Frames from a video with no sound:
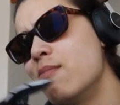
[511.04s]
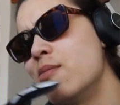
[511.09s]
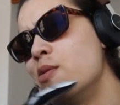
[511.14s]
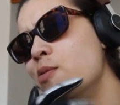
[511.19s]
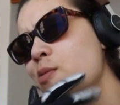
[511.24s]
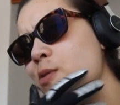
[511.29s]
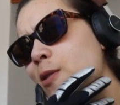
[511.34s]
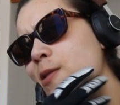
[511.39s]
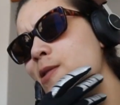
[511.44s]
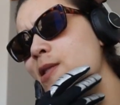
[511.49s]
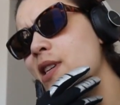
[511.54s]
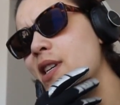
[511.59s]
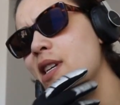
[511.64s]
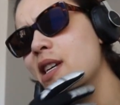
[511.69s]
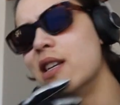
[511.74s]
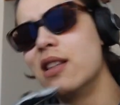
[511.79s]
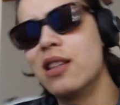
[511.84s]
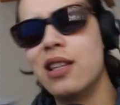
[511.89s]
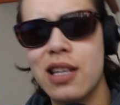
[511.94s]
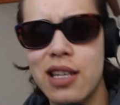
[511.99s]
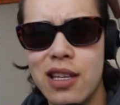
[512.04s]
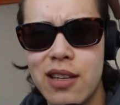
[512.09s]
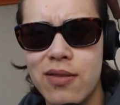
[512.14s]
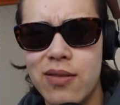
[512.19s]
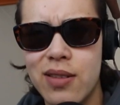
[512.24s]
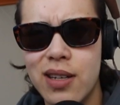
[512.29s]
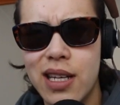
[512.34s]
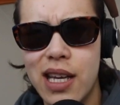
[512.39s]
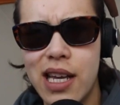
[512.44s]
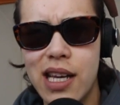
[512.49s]
almost thinking, like,
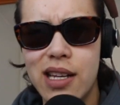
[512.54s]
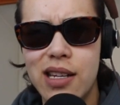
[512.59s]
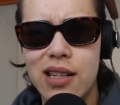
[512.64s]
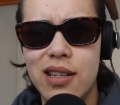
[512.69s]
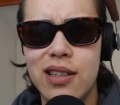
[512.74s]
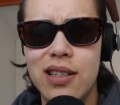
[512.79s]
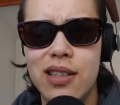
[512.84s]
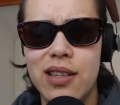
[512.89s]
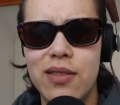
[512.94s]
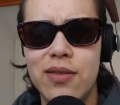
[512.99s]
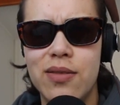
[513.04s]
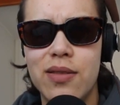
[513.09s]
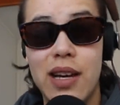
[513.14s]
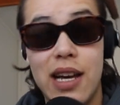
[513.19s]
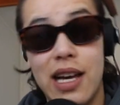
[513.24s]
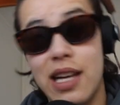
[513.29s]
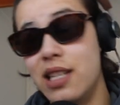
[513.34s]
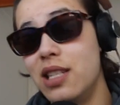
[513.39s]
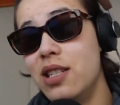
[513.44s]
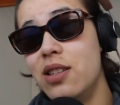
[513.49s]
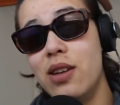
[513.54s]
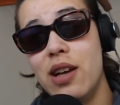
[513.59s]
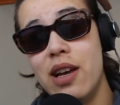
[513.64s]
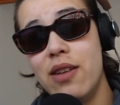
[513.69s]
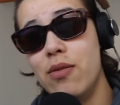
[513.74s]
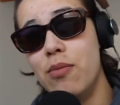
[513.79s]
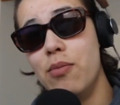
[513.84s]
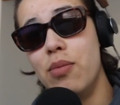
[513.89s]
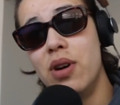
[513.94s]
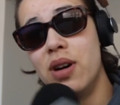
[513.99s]
if I still
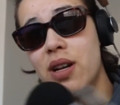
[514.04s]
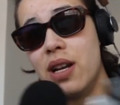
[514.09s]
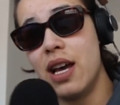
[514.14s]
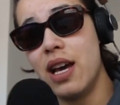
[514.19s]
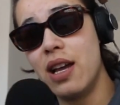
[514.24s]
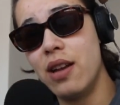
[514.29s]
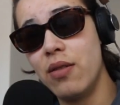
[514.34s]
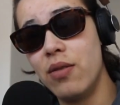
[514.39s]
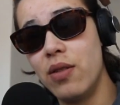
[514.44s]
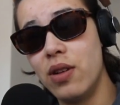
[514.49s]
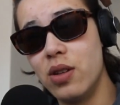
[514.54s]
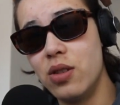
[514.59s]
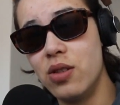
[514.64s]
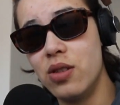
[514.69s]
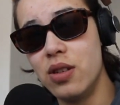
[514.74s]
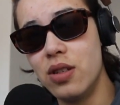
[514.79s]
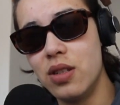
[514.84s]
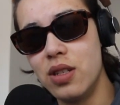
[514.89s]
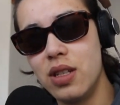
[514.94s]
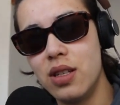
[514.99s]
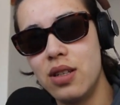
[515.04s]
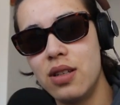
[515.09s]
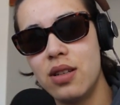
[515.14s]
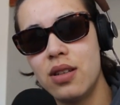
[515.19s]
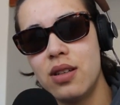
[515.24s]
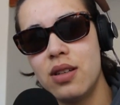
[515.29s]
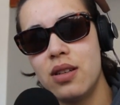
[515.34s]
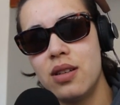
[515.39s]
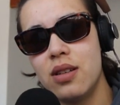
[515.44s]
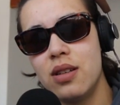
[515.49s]
haven't bought an NFL jersey,
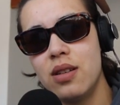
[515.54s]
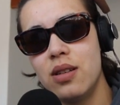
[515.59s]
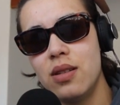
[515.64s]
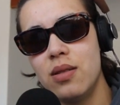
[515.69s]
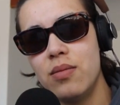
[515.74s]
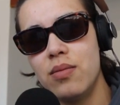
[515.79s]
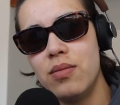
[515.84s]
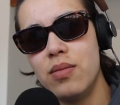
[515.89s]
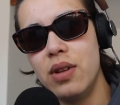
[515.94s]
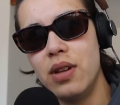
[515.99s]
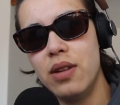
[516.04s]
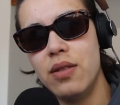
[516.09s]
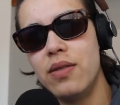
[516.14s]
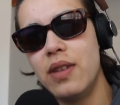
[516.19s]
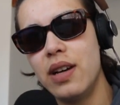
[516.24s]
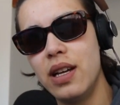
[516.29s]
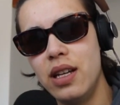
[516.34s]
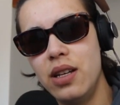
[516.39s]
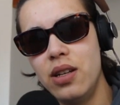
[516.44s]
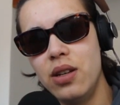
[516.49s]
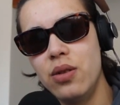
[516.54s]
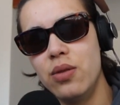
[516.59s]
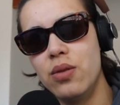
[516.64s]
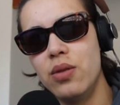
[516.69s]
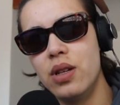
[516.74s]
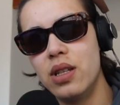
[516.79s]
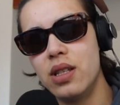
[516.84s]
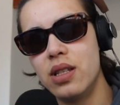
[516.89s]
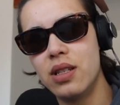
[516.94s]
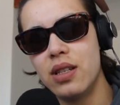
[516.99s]
but if I do,
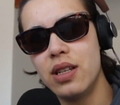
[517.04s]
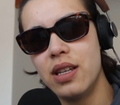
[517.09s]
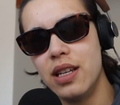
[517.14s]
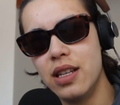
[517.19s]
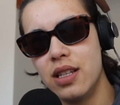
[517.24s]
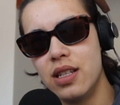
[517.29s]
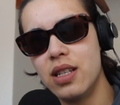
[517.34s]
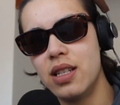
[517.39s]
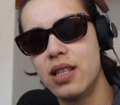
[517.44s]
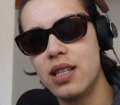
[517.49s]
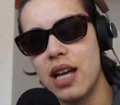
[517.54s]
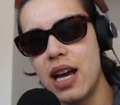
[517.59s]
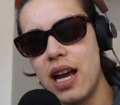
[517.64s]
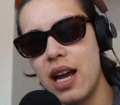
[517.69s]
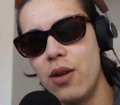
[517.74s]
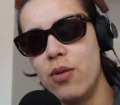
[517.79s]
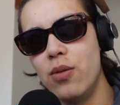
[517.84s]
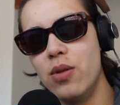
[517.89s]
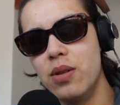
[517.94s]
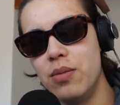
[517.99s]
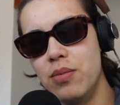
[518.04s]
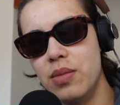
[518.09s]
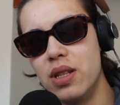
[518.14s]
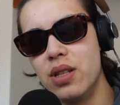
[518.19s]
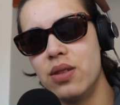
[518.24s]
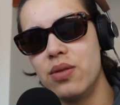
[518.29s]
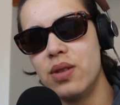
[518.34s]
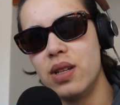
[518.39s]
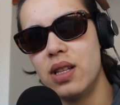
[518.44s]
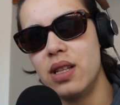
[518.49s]
it's a tight one
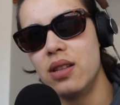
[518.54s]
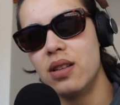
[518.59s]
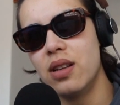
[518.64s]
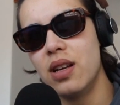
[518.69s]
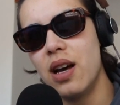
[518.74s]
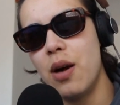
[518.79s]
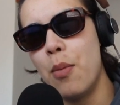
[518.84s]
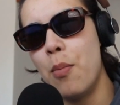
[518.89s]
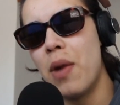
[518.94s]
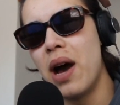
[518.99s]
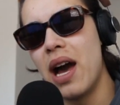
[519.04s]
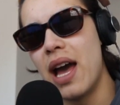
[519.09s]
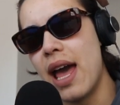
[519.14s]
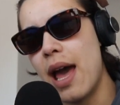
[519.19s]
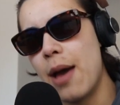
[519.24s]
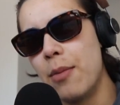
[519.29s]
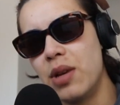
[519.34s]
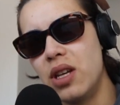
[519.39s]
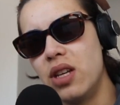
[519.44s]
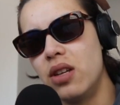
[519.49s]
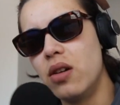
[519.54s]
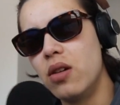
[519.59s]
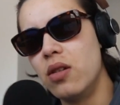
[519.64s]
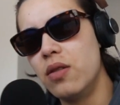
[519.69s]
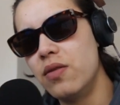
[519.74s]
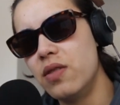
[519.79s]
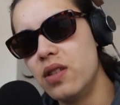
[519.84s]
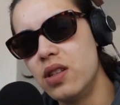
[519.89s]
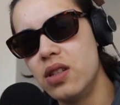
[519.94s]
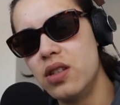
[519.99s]
between a Miami
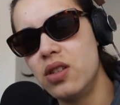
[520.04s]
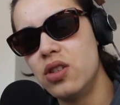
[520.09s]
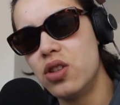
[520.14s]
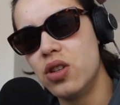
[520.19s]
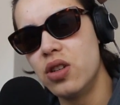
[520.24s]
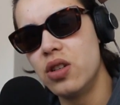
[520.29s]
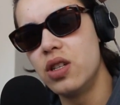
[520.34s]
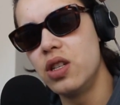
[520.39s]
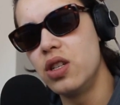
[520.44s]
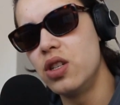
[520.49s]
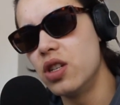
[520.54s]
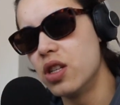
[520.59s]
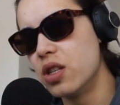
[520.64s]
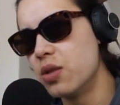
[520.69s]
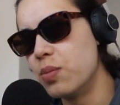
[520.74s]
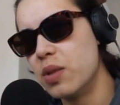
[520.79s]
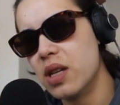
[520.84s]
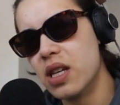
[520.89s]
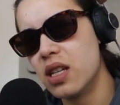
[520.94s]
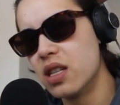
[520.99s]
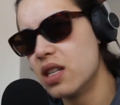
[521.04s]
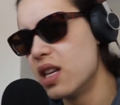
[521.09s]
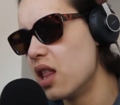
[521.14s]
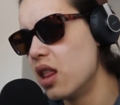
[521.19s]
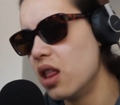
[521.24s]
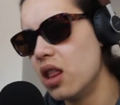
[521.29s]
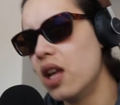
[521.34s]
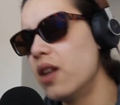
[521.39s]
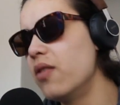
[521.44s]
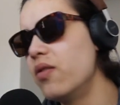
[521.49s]
Dolphins jersey just because I
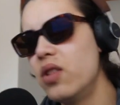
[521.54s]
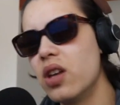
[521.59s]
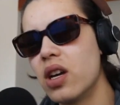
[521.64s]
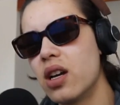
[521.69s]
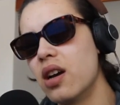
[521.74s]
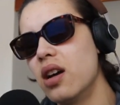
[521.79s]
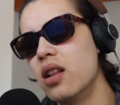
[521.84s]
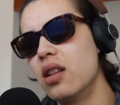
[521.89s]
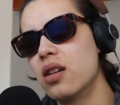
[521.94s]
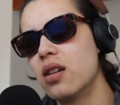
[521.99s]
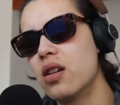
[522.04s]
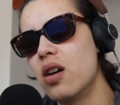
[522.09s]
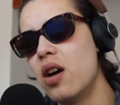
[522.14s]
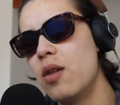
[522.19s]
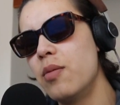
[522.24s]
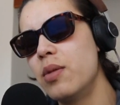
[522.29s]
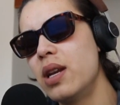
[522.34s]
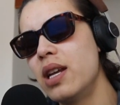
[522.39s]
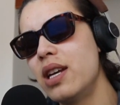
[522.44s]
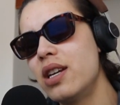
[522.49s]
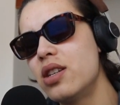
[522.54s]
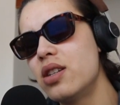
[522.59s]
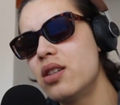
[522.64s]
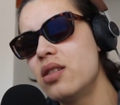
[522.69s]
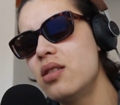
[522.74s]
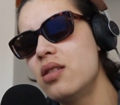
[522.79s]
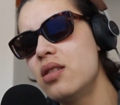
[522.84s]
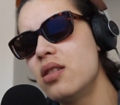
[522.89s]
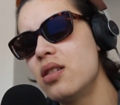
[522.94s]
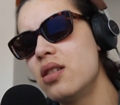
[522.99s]
love the color
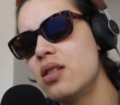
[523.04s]
combination.